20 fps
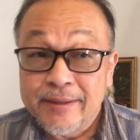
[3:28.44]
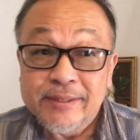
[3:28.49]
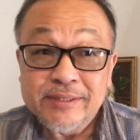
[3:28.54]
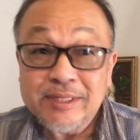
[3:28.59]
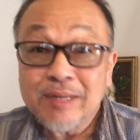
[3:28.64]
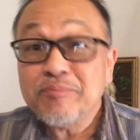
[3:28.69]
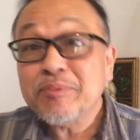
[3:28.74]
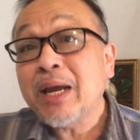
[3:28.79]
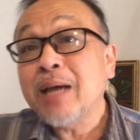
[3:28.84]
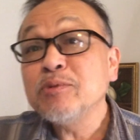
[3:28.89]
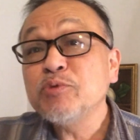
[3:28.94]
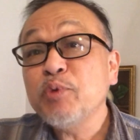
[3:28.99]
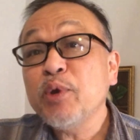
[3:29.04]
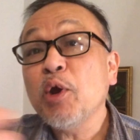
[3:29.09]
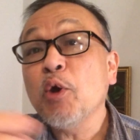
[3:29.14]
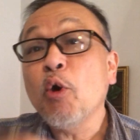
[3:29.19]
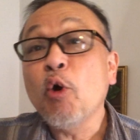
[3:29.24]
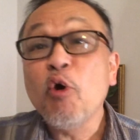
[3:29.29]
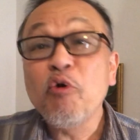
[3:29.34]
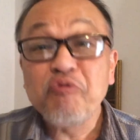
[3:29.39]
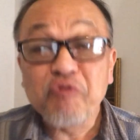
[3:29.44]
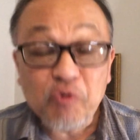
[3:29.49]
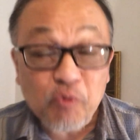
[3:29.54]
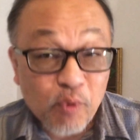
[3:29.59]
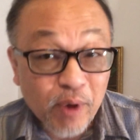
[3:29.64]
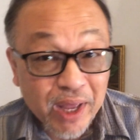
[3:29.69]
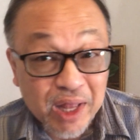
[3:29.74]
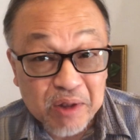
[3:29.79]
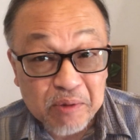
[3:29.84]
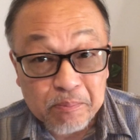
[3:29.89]
Sometimes we are
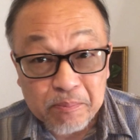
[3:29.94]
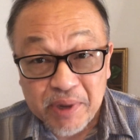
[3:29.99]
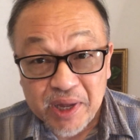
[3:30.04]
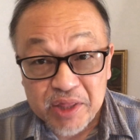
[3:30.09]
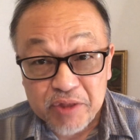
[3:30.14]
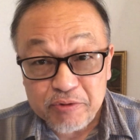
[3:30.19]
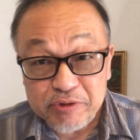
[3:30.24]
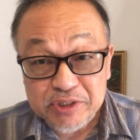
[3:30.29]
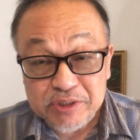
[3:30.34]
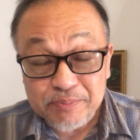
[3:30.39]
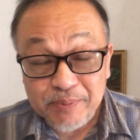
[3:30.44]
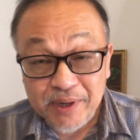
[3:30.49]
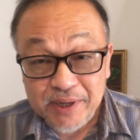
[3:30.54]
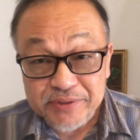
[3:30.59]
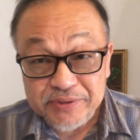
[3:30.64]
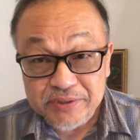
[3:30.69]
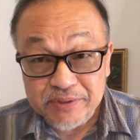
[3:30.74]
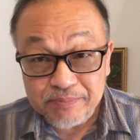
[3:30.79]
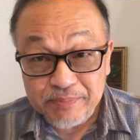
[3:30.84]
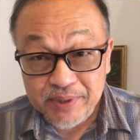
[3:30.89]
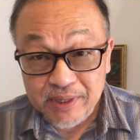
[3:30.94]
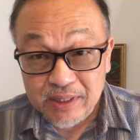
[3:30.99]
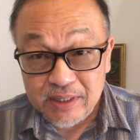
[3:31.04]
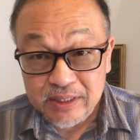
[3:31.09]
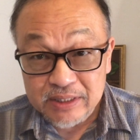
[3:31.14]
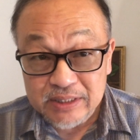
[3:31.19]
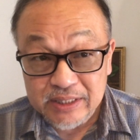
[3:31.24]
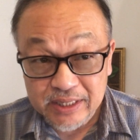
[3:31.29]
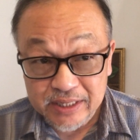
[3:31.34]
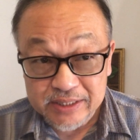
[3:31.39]
overwhelmed by the
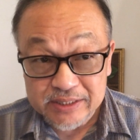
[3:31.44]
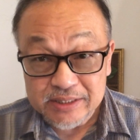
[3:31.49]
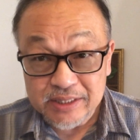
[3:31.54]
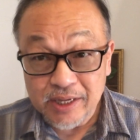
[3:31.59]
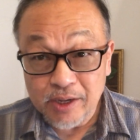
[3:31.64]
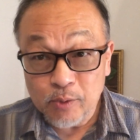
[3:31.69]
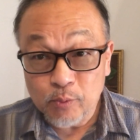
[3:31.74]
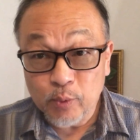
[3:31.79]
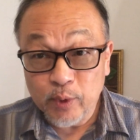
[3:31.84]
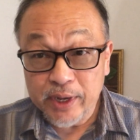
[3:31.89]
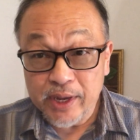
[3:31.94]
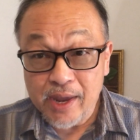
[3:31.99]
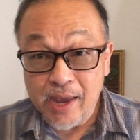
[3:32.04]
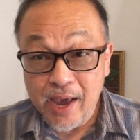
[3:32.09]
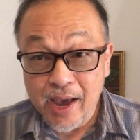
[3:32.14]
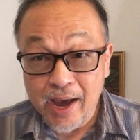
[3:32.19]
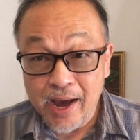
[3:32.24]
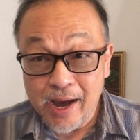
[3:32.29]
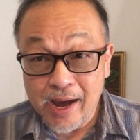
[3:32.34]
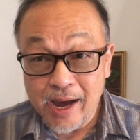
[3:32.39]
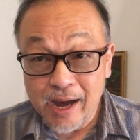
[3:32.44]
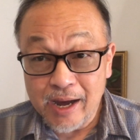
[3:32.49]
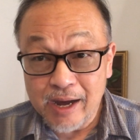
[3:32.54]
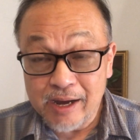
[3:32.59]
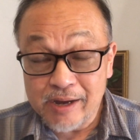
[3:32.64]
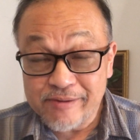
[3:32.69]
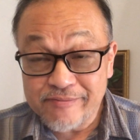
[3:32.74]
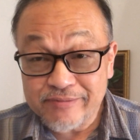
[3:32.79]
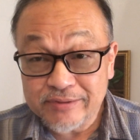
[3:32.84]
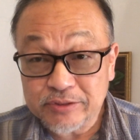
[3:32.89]
responsibilities that we
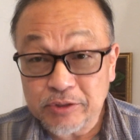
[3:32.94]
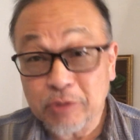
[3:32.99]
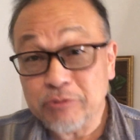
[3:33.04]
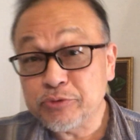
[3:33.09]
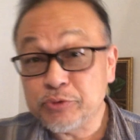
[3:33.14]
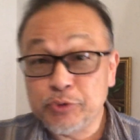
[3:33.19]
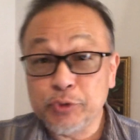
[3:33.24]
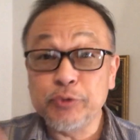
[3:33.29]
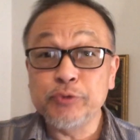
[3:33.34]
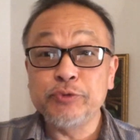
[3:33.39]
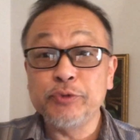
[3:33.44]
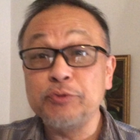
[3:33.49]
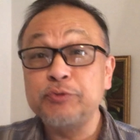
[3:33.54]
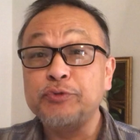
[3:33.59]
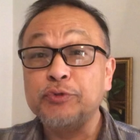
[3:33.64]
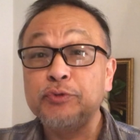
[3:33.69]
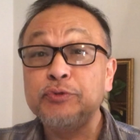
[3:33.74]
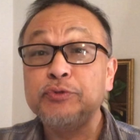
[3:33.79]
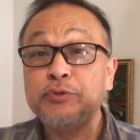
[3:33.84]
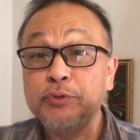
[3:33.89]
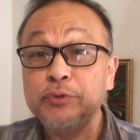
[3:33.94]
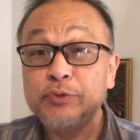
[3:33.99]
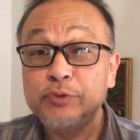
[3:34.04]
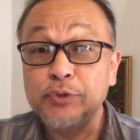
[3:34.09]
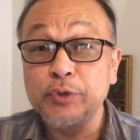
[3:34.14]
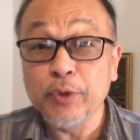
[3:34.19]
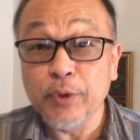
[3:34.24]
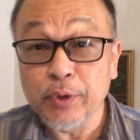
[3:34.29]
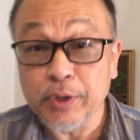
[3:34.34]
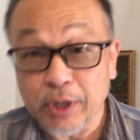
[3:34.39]
have. It's all do.
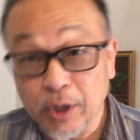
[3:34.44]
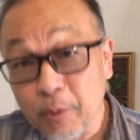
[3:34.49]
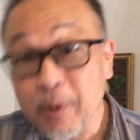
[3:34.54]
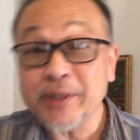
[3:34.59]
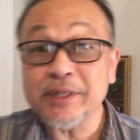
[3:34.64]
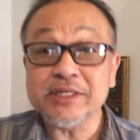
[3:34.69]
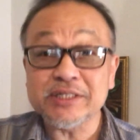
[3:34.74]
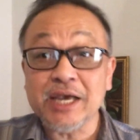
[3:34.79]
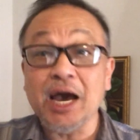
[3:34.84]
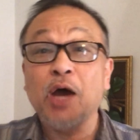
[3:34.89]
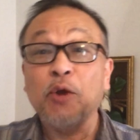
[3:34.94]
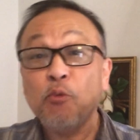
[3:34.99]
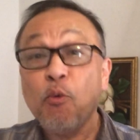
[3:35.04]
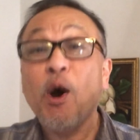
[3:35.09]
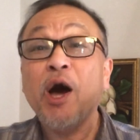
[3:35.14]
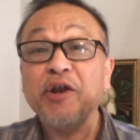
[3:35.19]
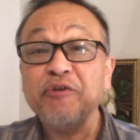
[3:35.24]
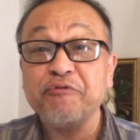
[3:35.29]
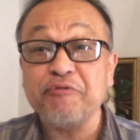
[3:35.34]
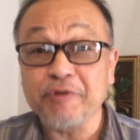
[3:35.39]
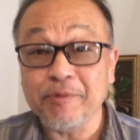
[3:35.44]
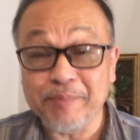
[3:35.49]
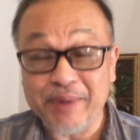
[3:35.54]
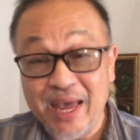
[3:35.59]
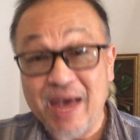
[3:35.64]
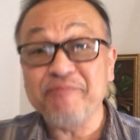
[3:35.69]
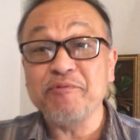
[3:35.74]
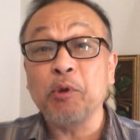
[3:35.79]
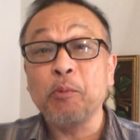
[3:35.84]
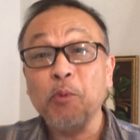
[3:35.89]
You know, what does God want from me? I
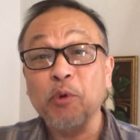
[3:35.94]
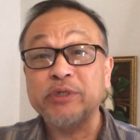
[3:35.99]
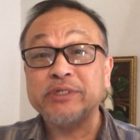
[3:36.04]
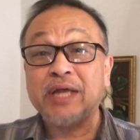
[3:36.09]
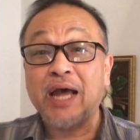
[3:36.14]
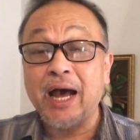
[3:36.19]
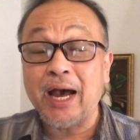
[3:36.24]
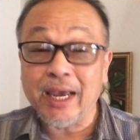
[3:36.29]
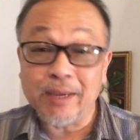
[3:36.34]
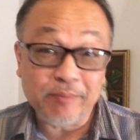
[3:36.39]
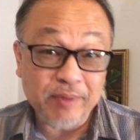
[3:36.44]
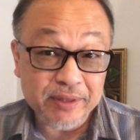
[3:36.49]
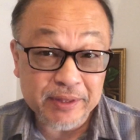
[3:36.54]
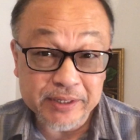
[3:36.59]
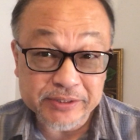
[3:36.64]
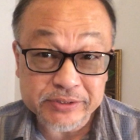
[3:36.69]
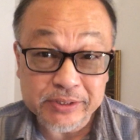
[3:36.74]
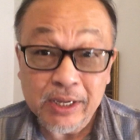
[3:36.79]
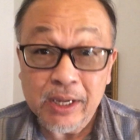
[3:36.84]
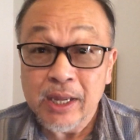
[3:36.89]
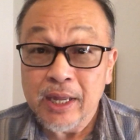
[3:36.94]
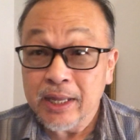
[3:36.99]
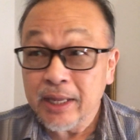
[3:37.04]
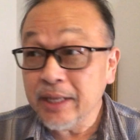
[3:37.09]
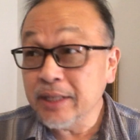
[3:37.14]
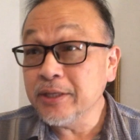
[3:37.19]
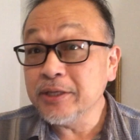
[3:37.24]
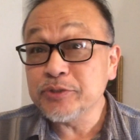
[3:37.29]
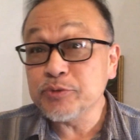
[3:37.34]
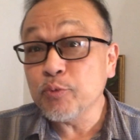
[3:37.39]
have no more time in
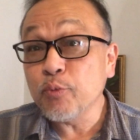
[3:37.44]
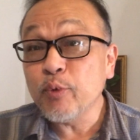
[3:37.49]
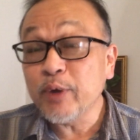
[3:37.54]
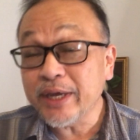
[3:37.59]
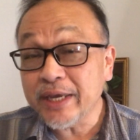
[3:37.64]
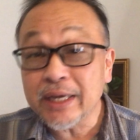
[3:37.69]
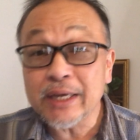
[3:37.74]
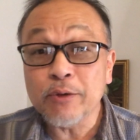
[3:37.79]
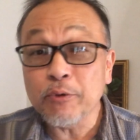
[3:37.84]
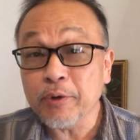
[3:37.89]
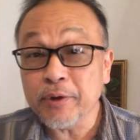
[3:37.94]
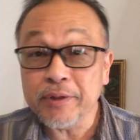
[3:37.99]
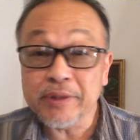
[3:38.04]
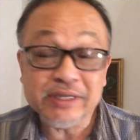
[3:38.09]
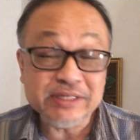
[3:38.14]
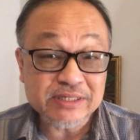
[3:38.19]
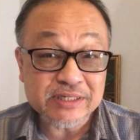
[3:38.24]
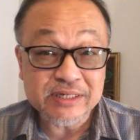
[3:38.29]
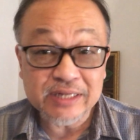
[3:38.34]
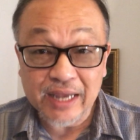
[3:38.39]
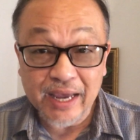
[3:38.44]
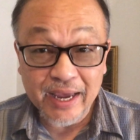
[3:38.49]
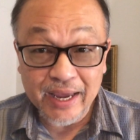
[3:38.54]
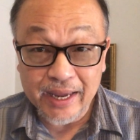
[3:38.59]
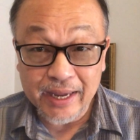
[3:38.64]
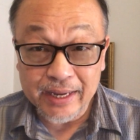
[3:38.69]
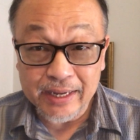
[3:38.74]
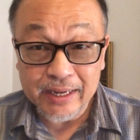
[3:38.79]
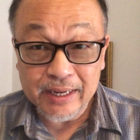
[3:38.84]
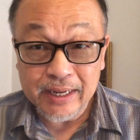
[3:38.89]
this week or this
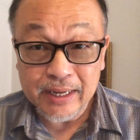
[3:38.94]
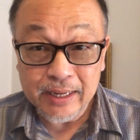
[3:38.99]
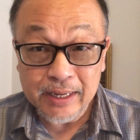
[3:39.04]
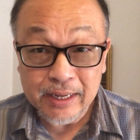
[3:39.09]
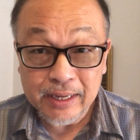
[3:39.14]
day.